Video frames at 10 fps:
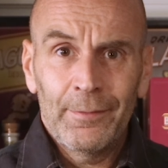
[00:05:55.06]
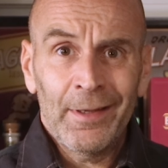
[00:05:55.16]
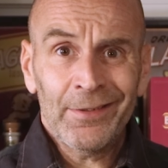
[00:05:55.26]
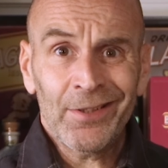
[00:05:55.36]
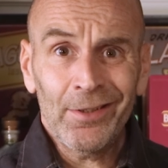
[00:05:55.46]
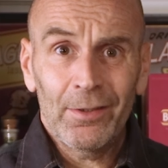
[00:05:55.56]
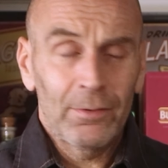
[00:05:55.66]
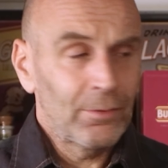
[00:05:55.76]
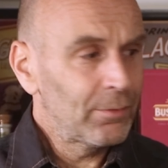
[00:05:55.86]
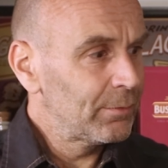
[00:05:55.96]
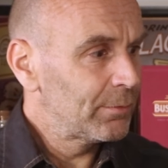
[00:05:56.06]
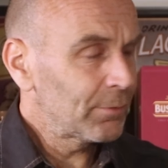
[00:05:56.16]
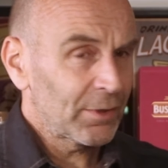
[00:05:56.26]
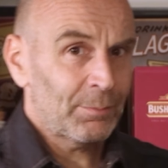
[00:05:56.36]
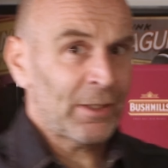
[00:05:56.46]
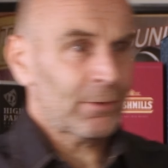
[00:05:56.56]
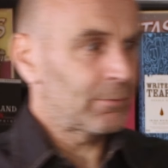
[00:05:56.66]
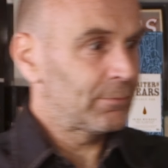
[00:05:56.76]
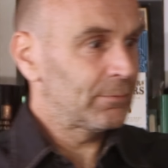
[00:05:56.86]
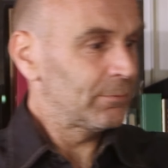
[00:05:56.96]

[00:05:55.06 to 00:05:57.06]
That's it. Holy mackerel.